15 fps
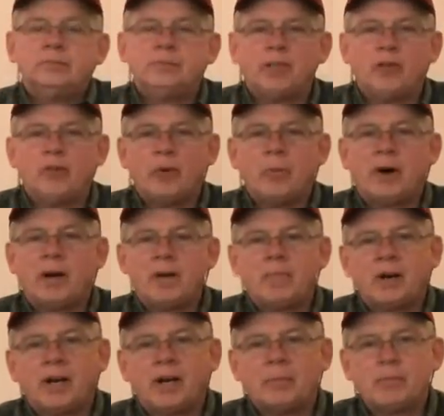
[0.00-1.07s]
Hello everybody,
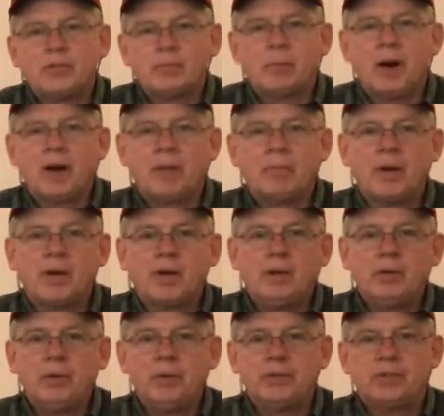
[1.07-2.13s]
my name is Mike
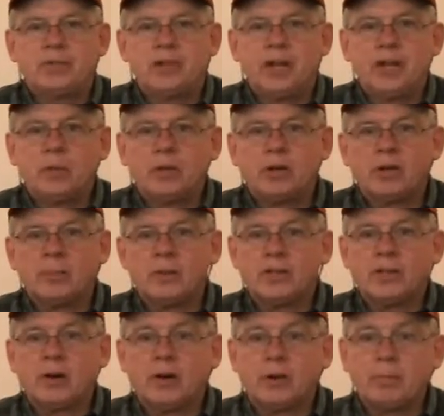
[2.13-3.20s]
McHugh, and today we're going to be
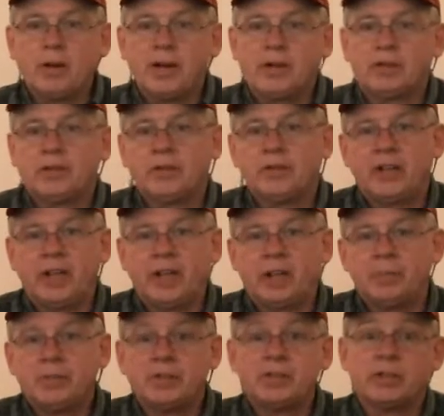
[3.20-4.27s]
talking about the
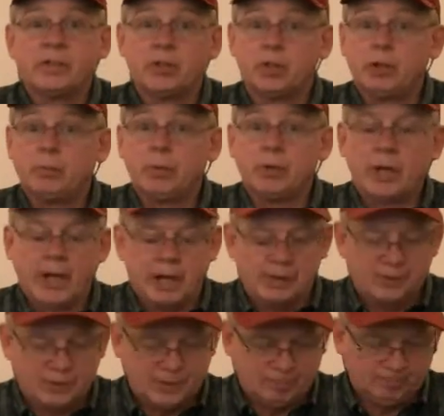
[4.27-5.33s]
elements of a good
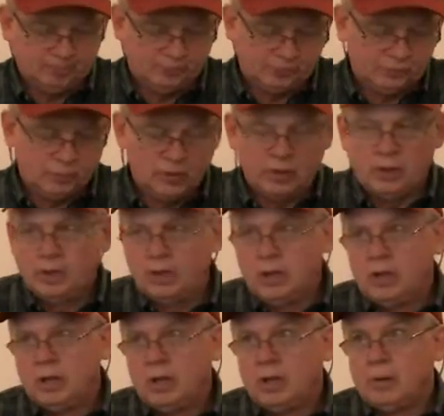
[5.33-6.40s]
birdhouse.
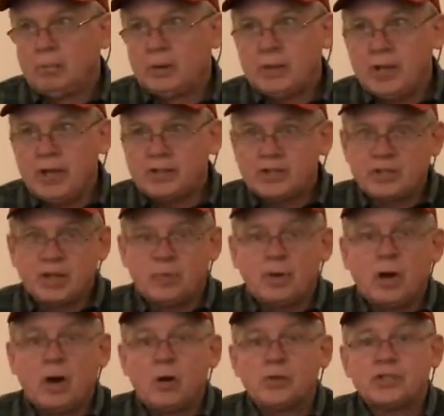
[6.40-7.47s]
Birdhouses come
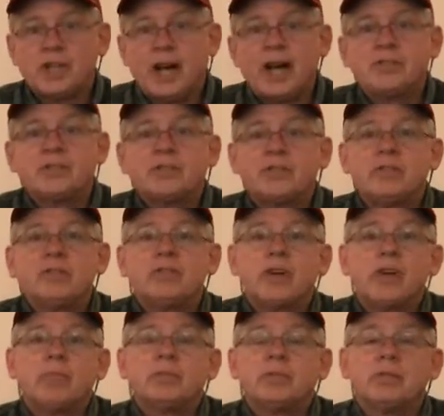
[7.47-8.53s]
in all sizes and
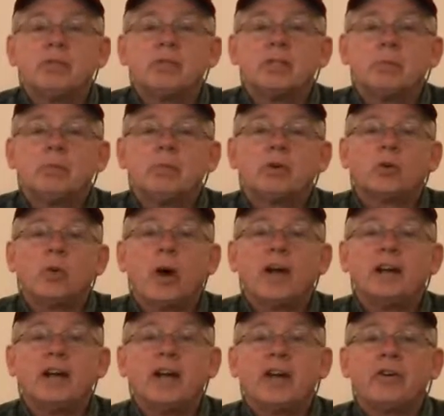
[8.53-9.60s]
shapes, and some of them are
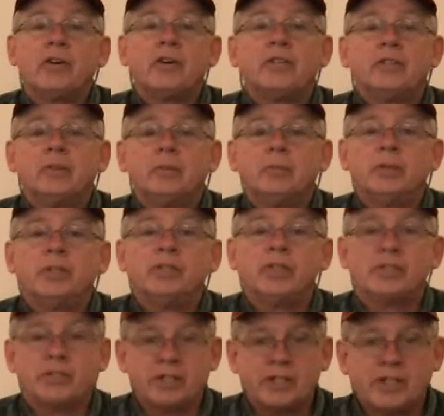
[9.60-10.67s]
quite decorative. But
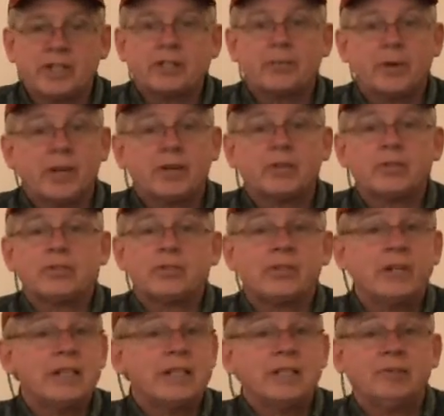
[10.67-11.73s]
just to set the record
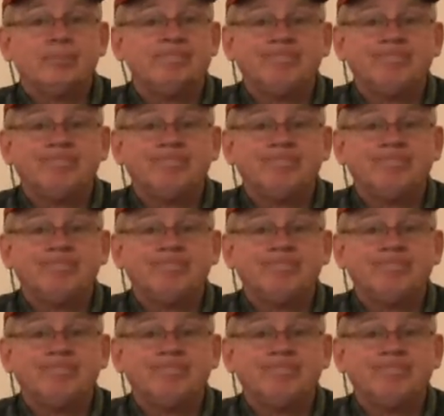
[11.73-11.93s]
straight,